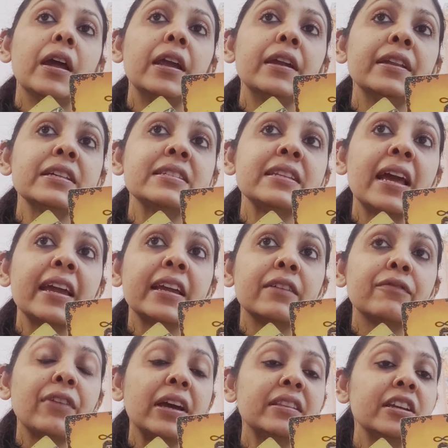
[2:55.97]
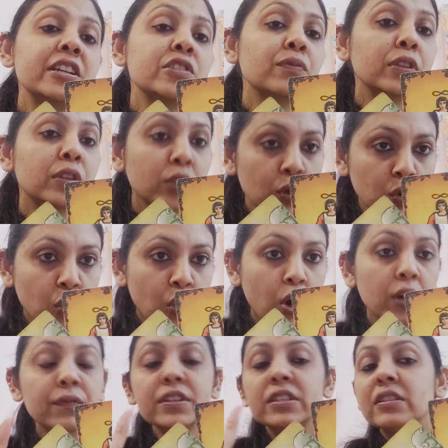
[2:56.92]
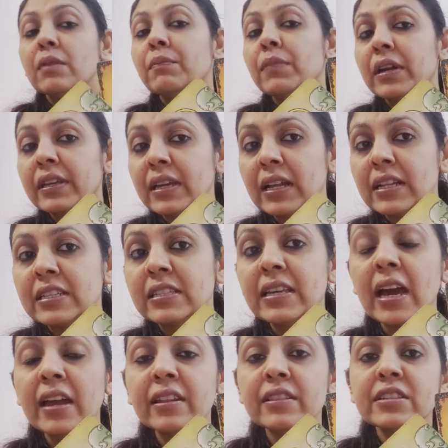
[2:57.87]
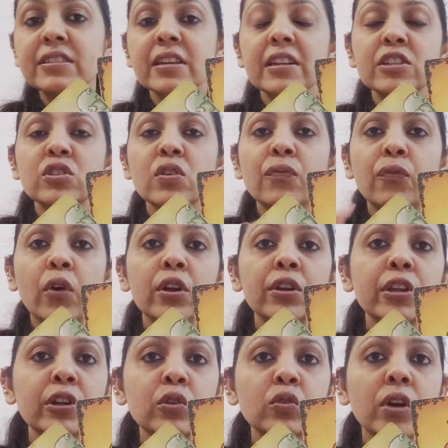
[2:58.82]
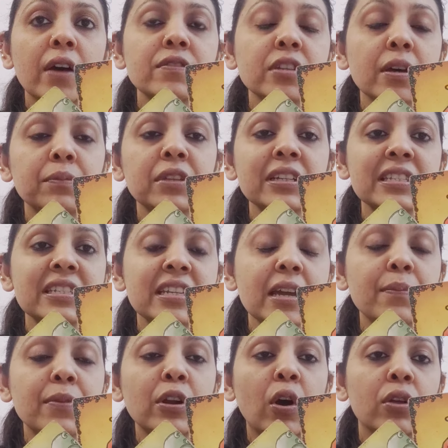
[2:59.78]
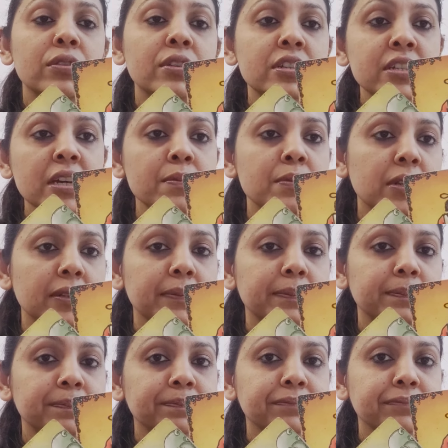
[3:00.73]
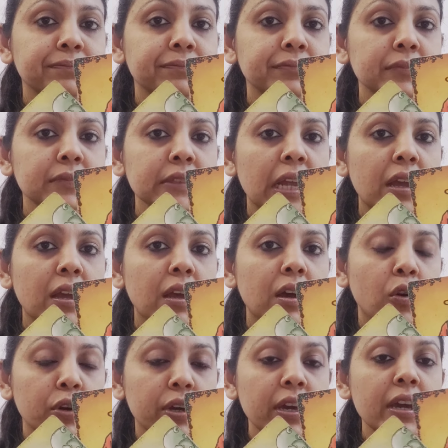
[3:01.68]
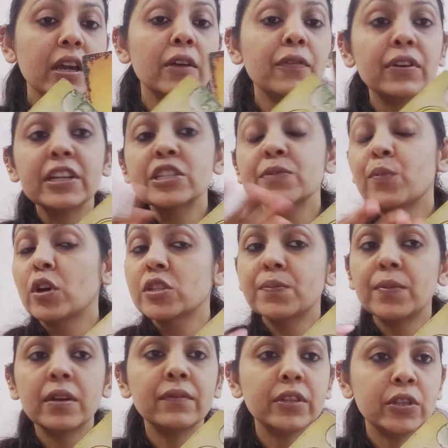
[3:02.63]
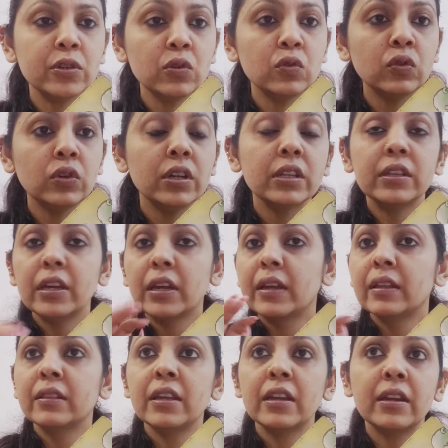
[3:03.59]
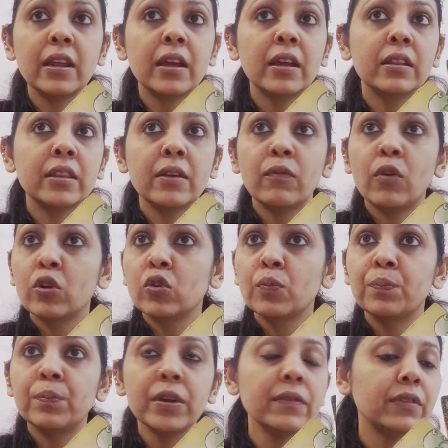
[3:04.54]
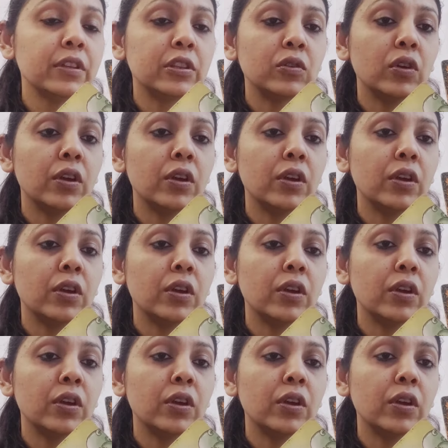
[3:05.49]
it is like whether it's with you or with somebody else, they are in this energy of wanting to have something stable on the table. Okay, if it is possible with you, they want to be with